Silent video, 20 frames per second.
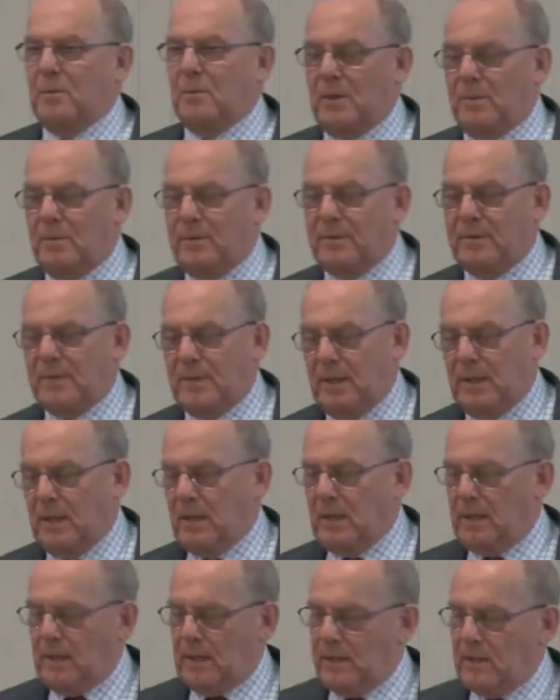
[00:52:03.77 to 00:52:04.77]
when I was
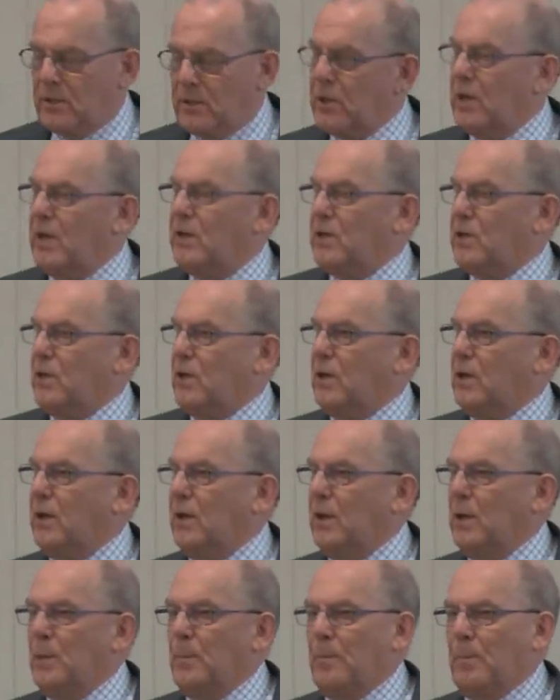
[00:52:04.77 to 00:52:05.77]
in Cheshire.
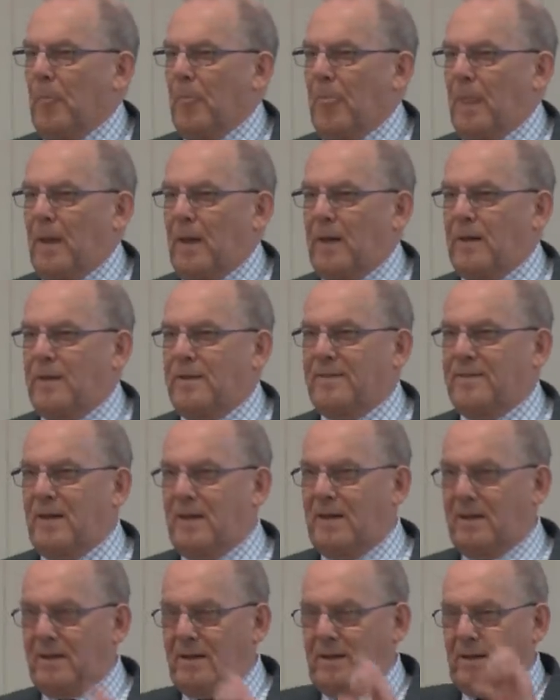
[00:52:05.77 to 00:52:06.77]
And it
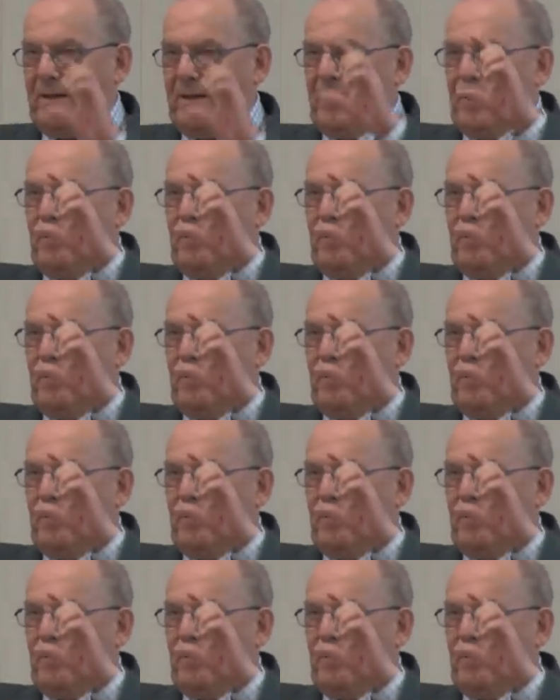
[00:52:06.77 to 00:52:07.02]
said,